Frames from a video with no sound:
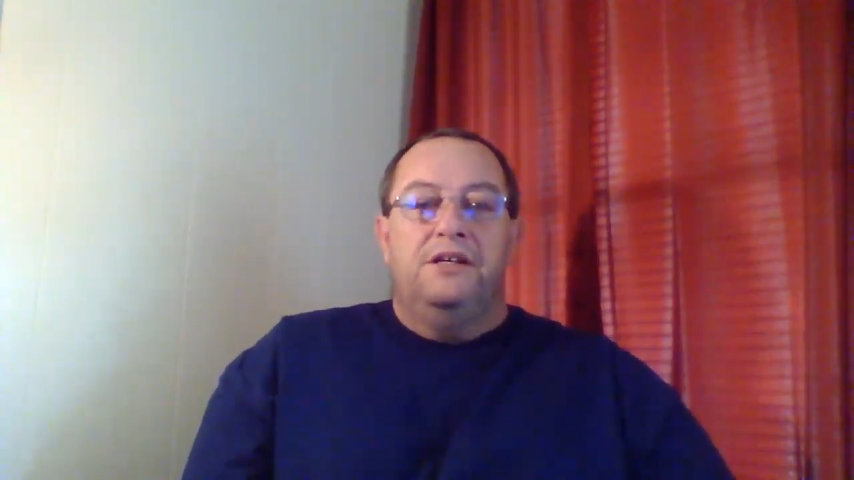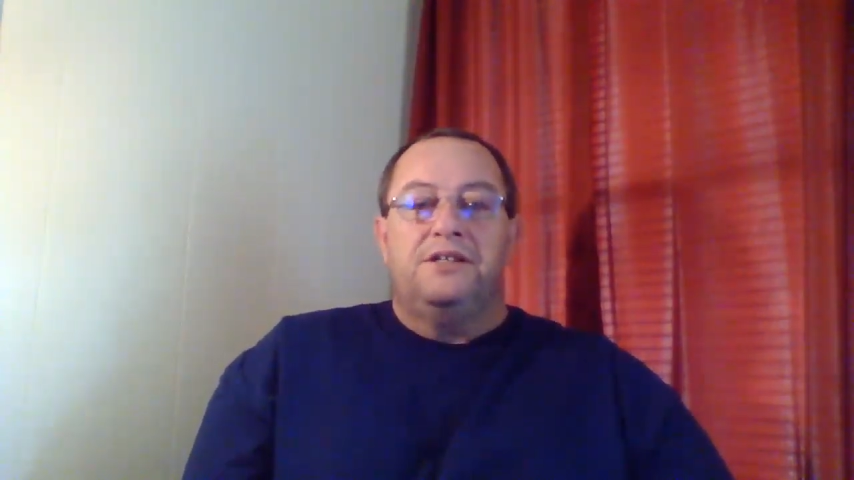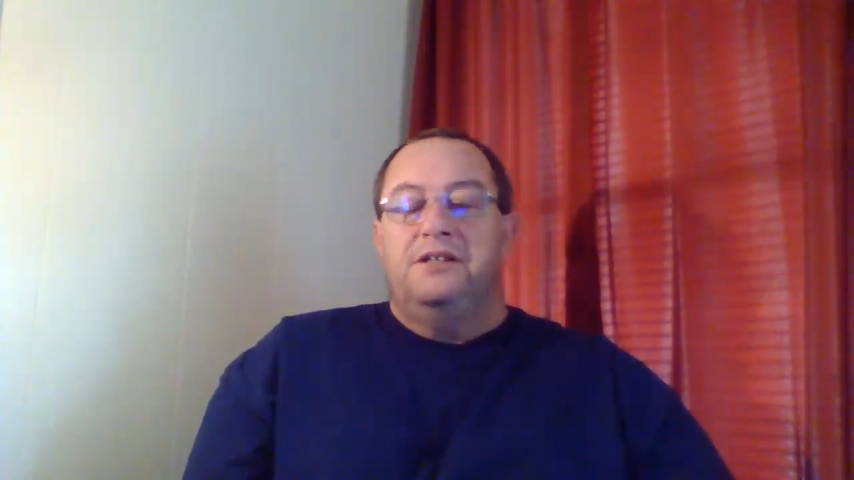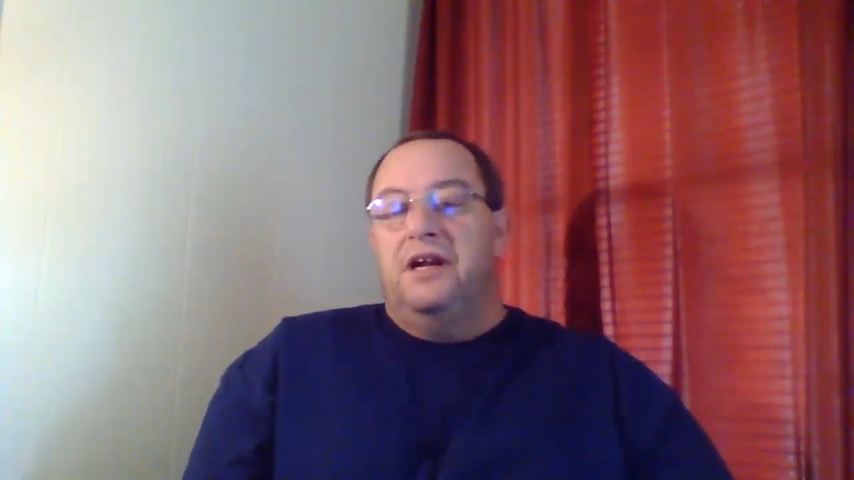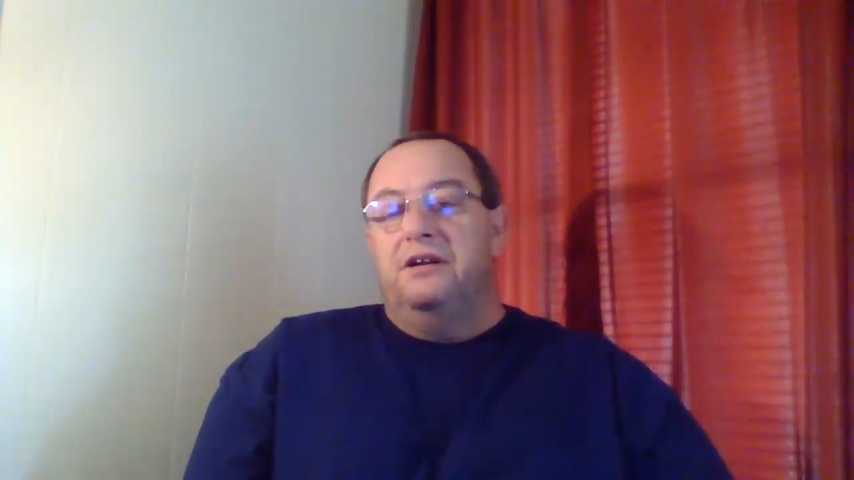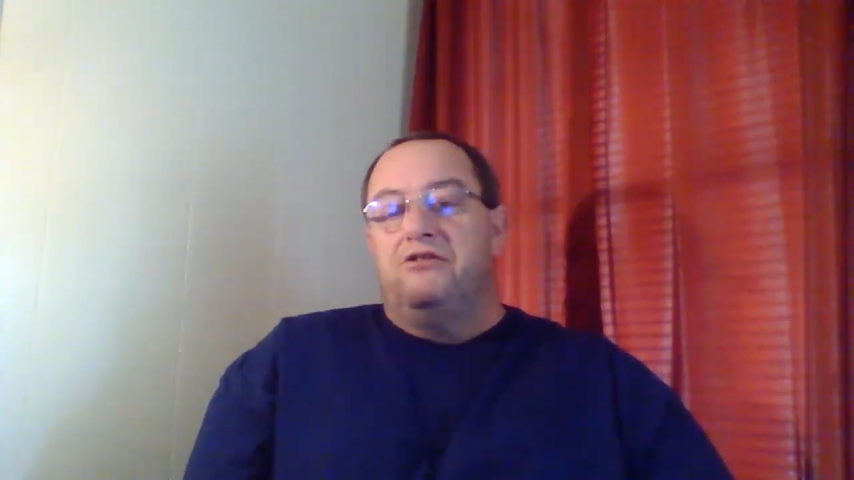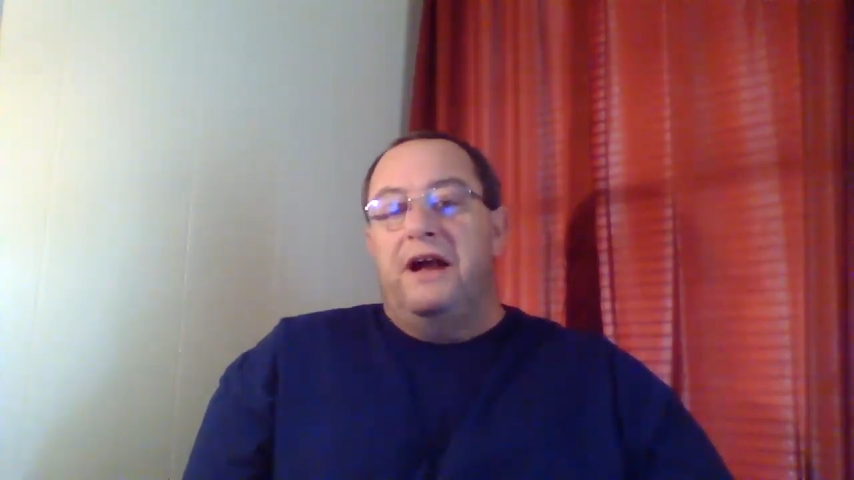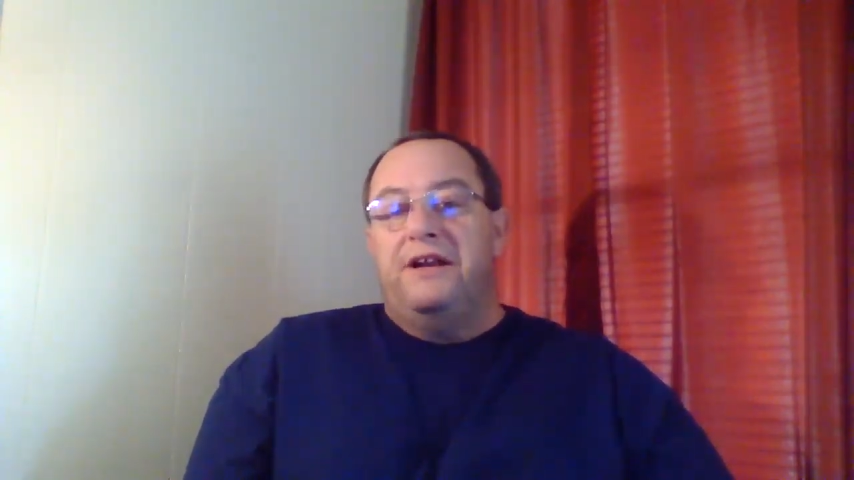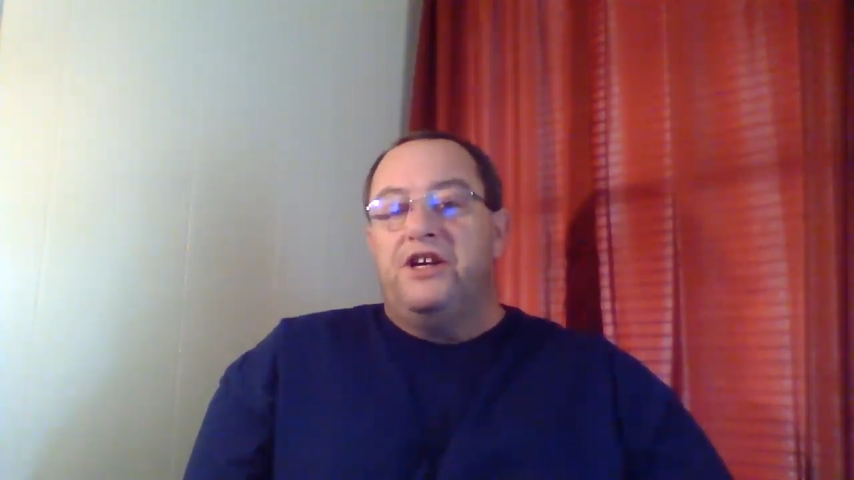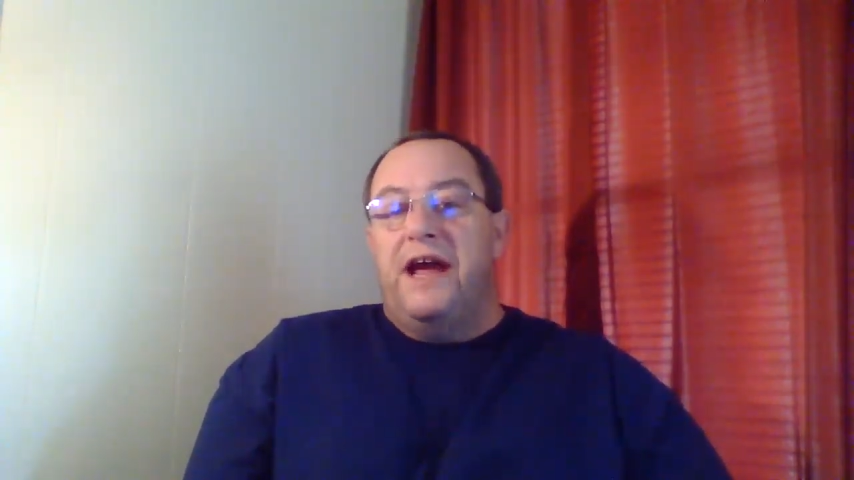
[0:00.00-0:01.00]
Just
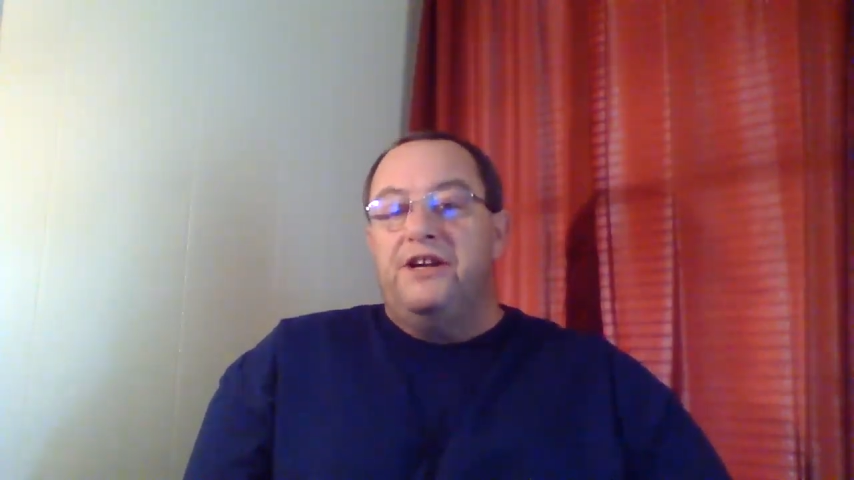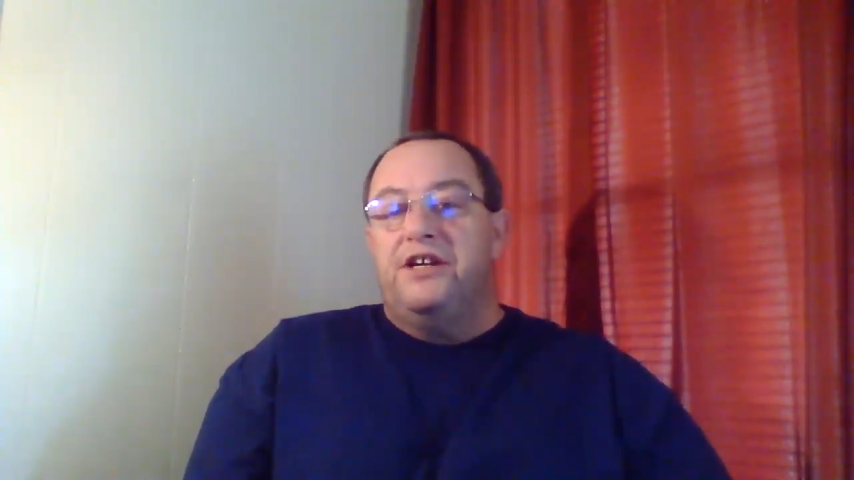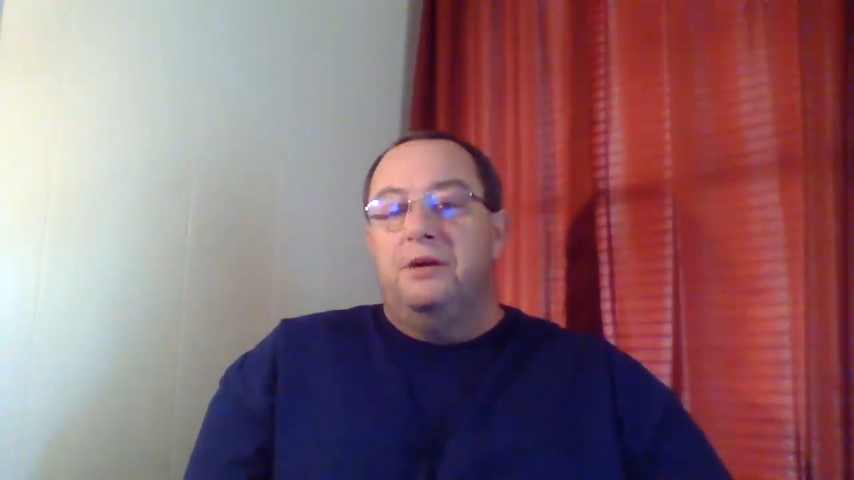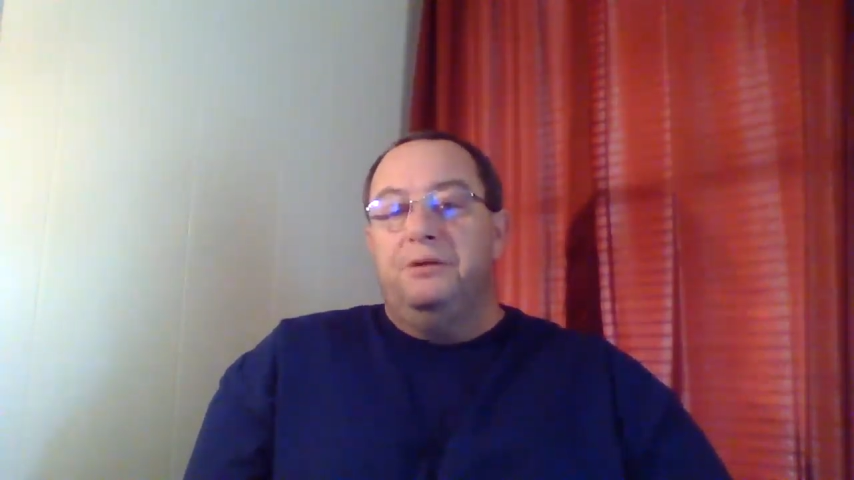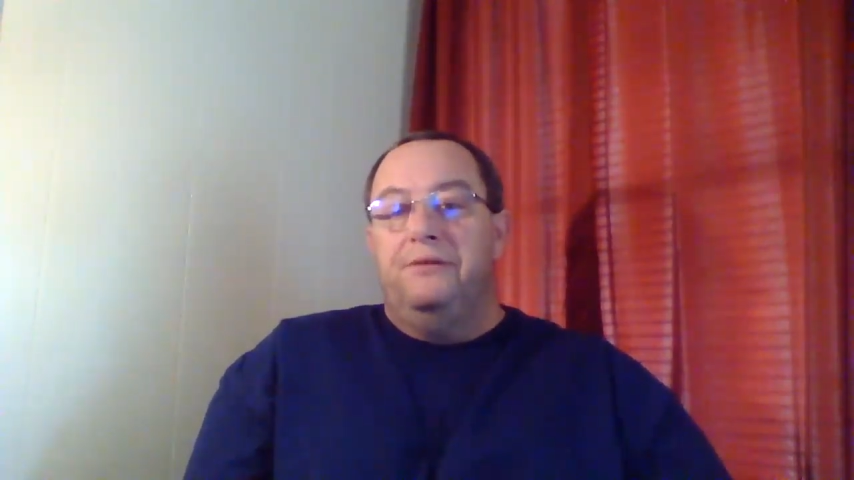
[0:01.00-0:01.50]
trying to change it up,